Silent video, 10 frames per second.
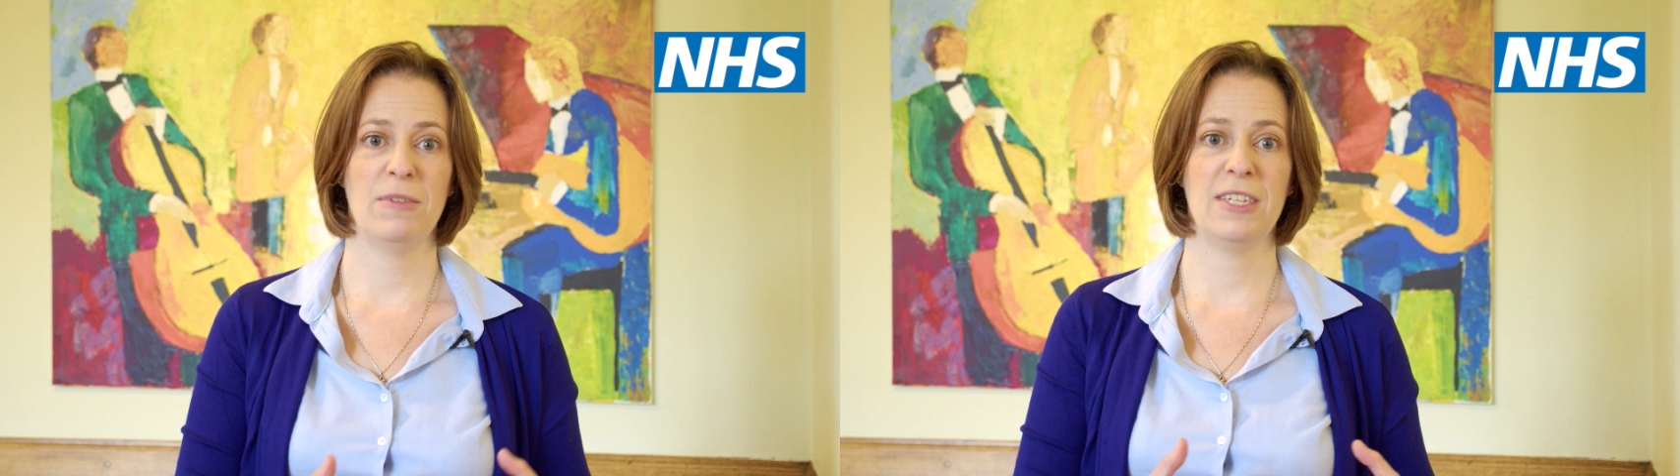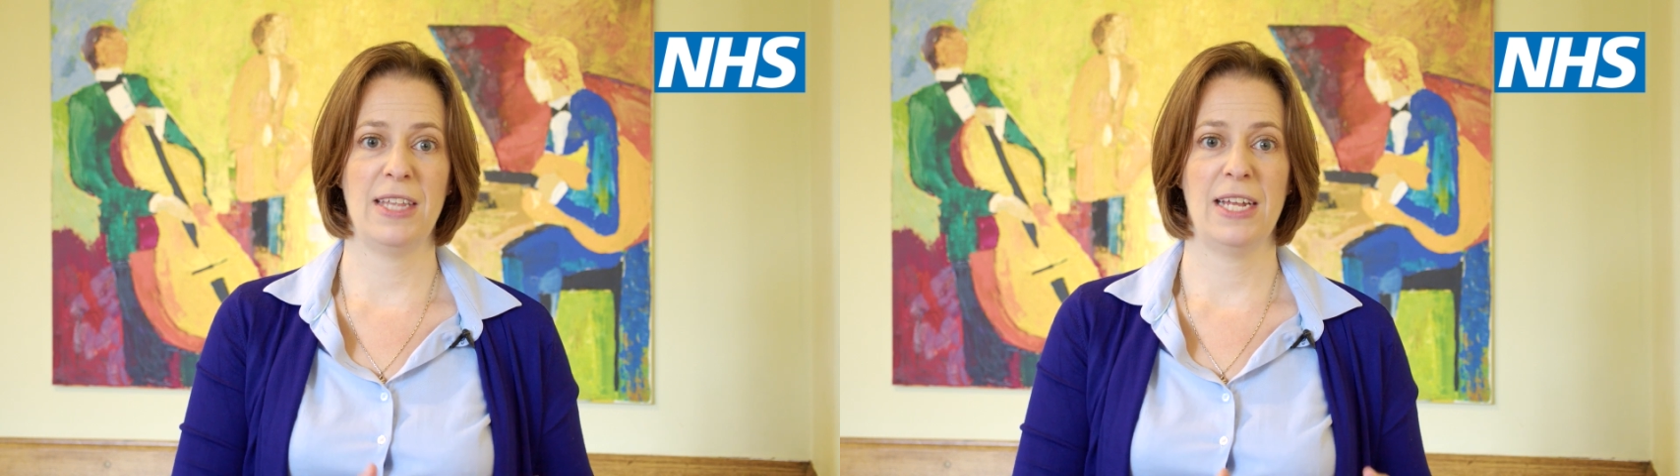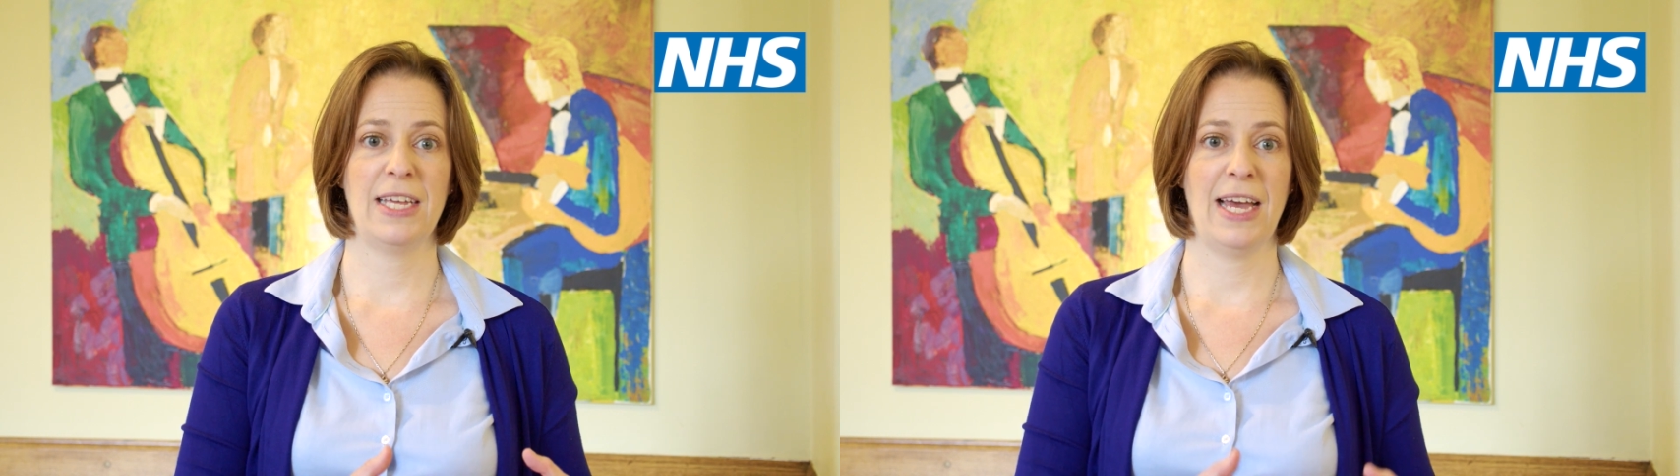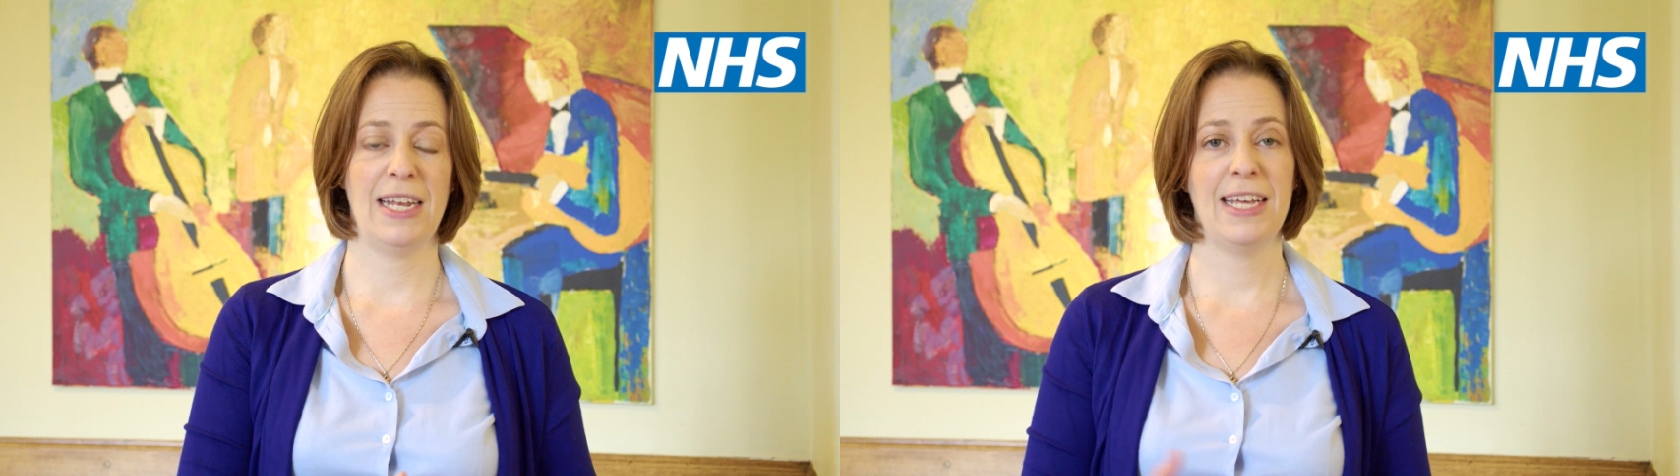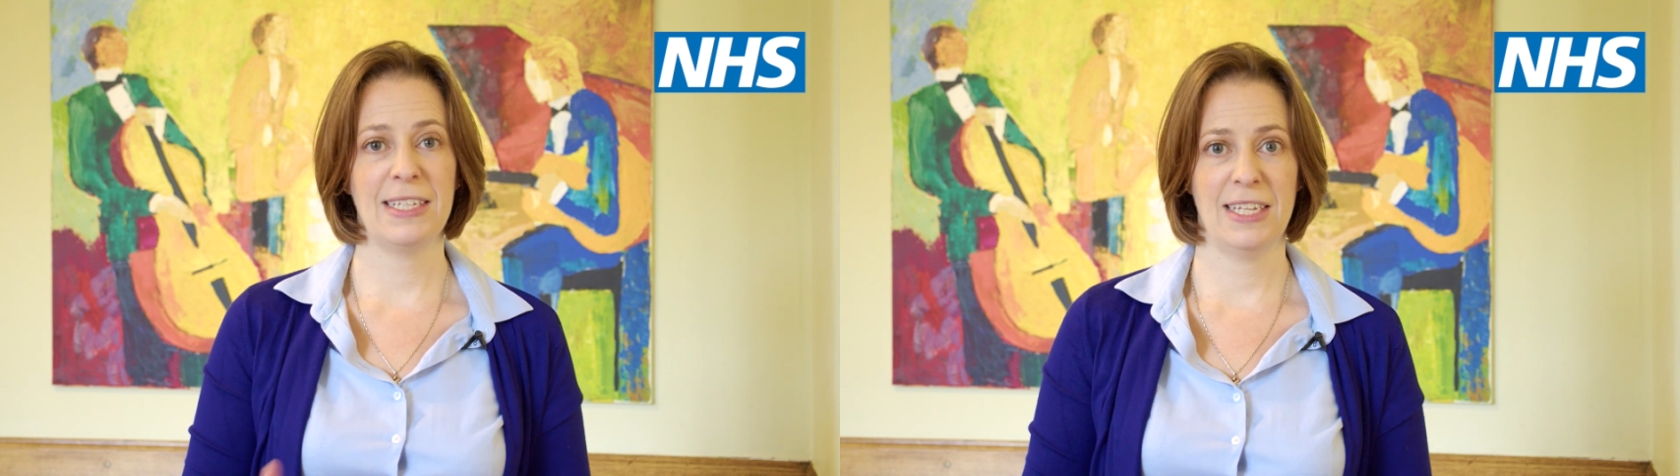to then get
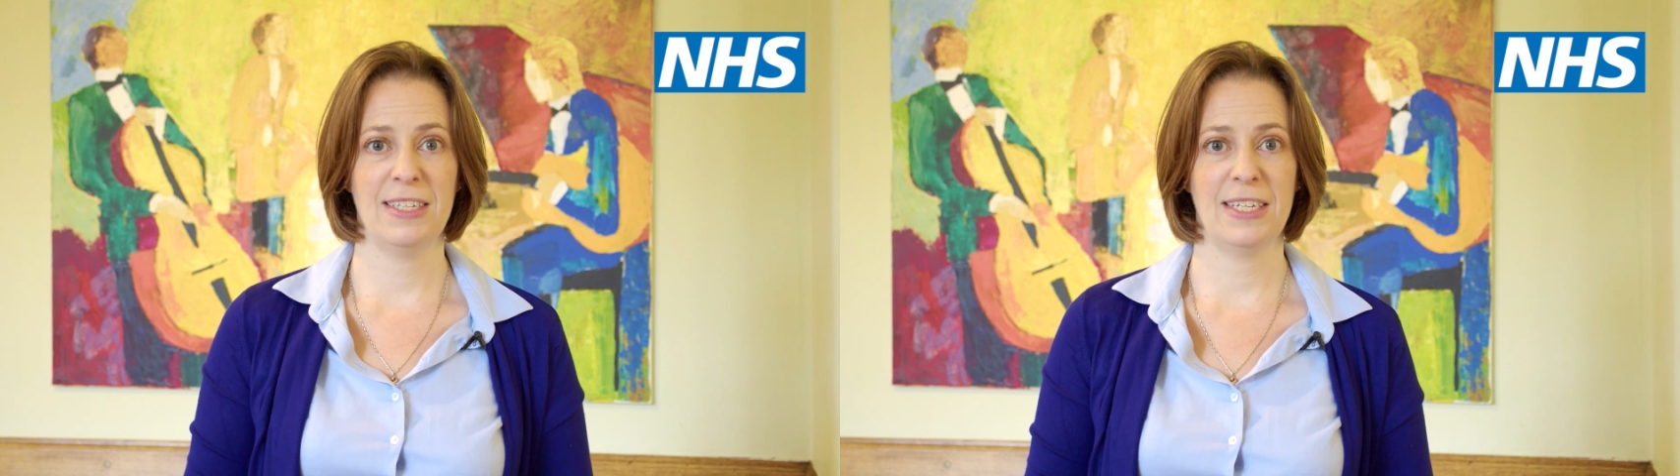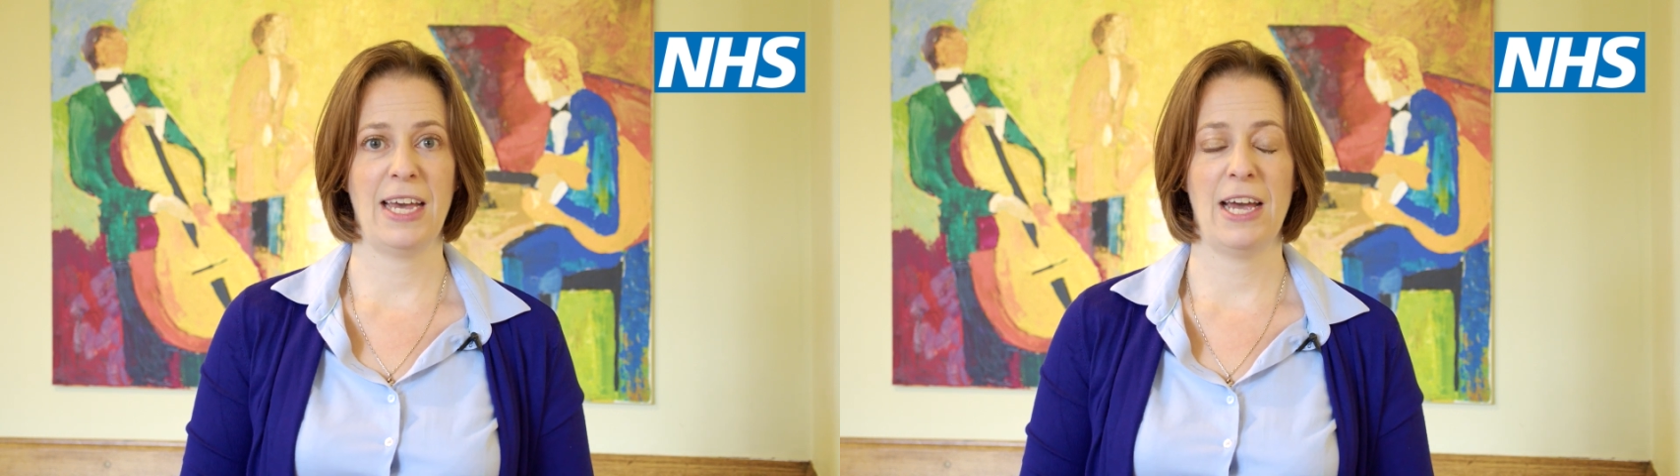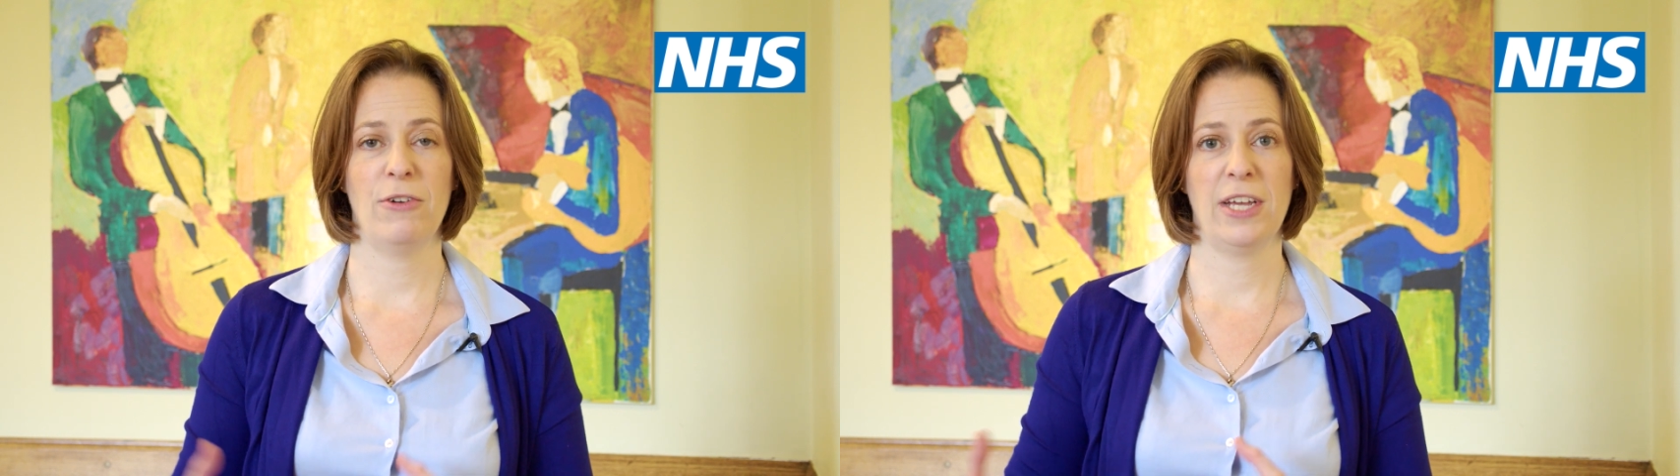linked into care